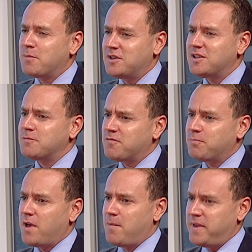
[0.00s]
But just
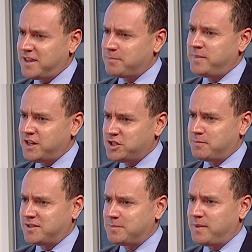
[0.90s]
from a bigger
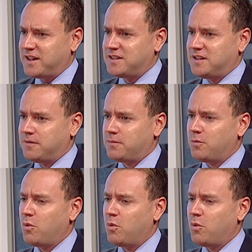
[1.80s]
picture perspective,